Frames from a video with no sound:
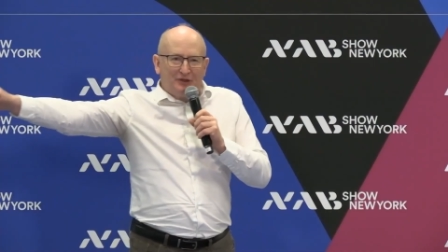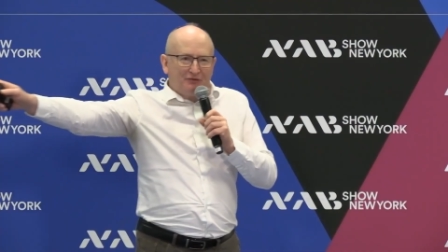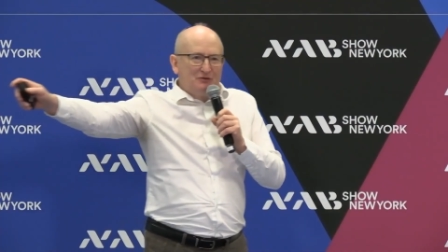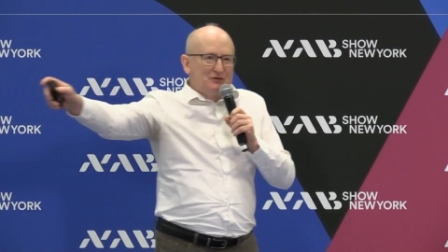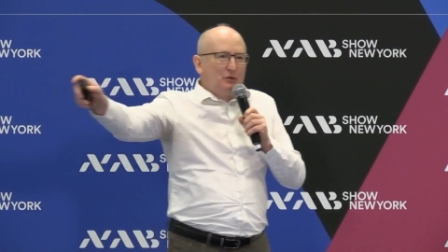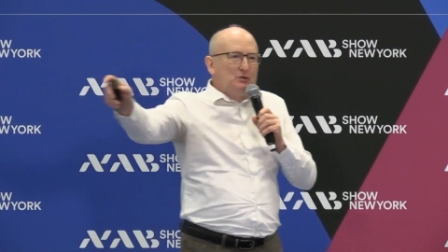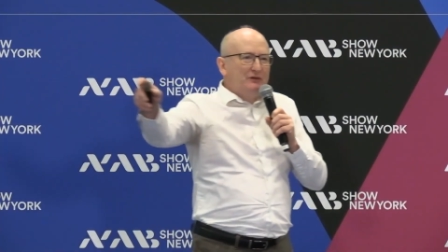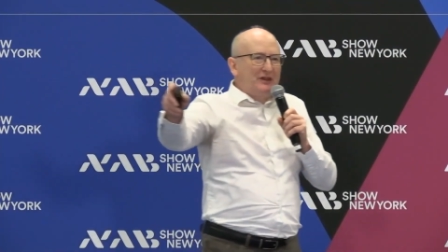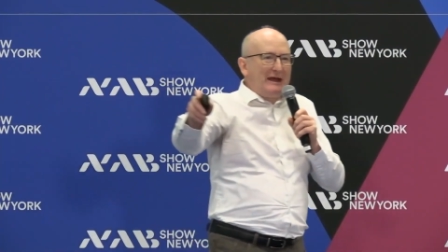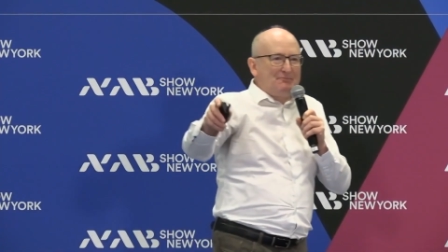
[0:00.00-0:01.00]
through to
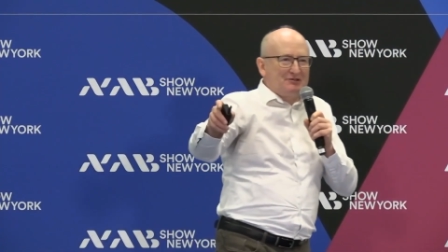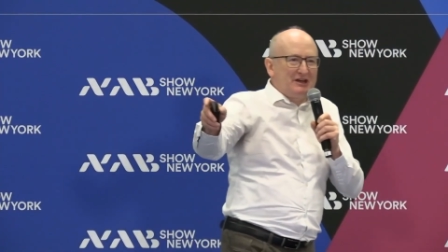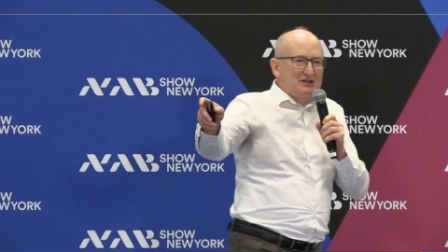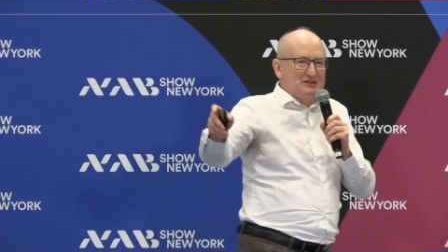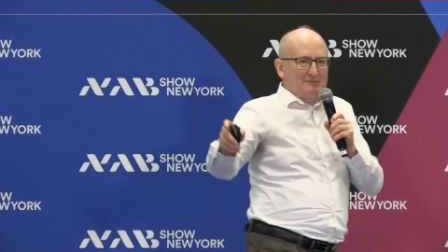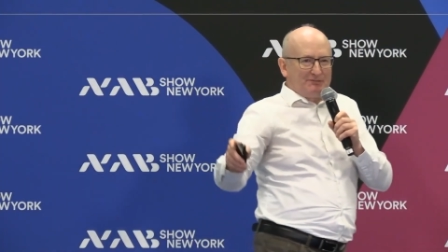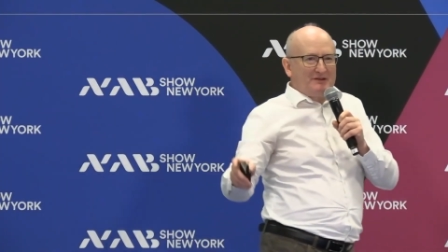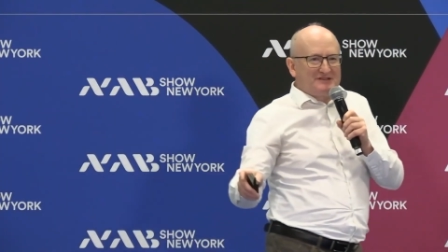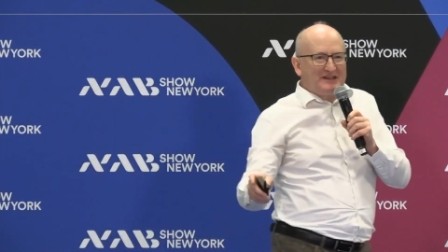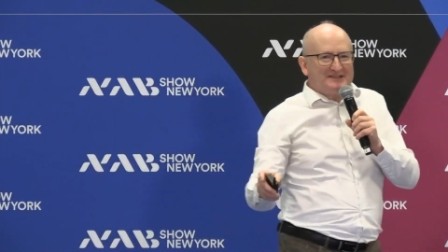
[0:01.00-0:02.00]
all of that production
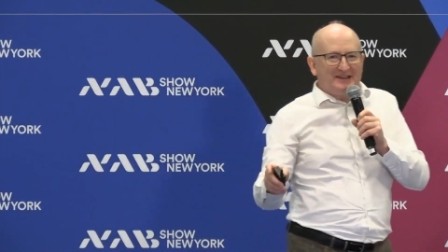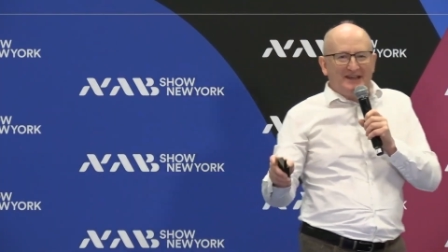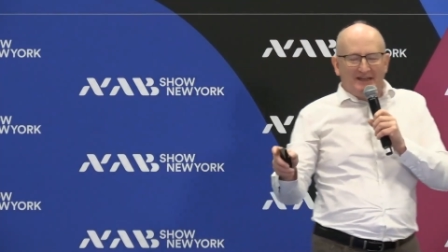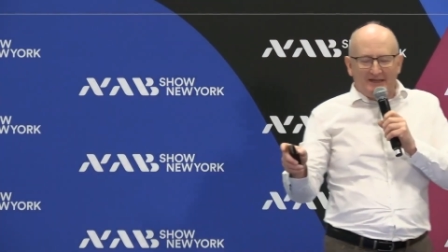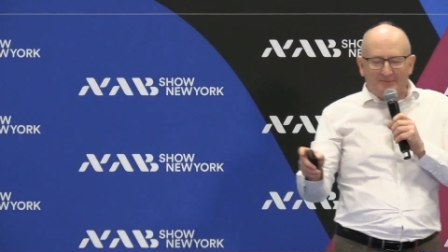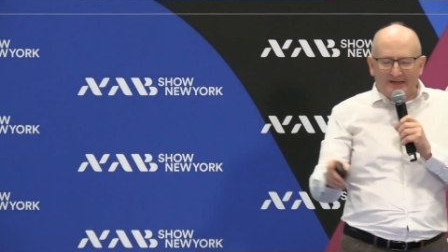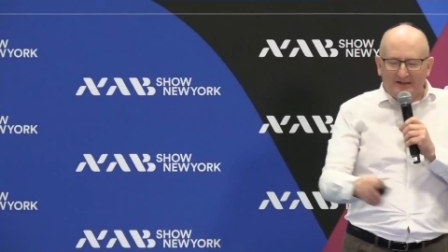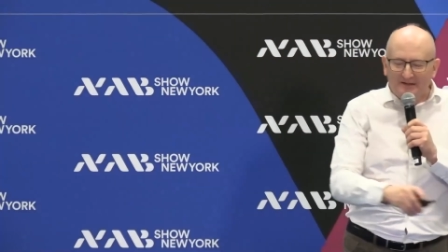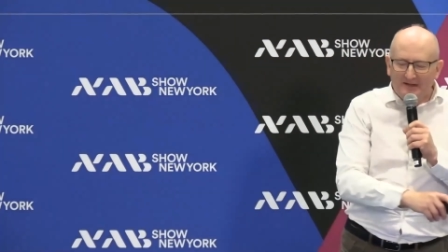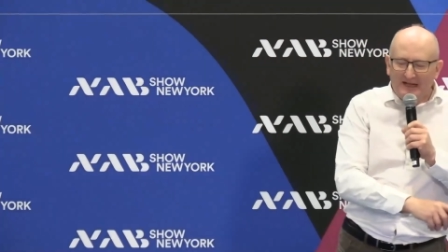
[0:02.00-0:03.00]
processing in the
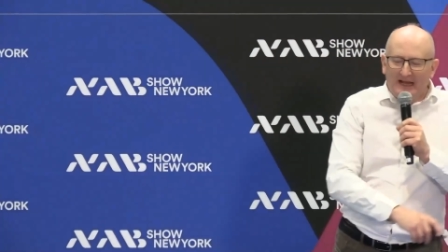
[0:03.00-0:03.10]
middle,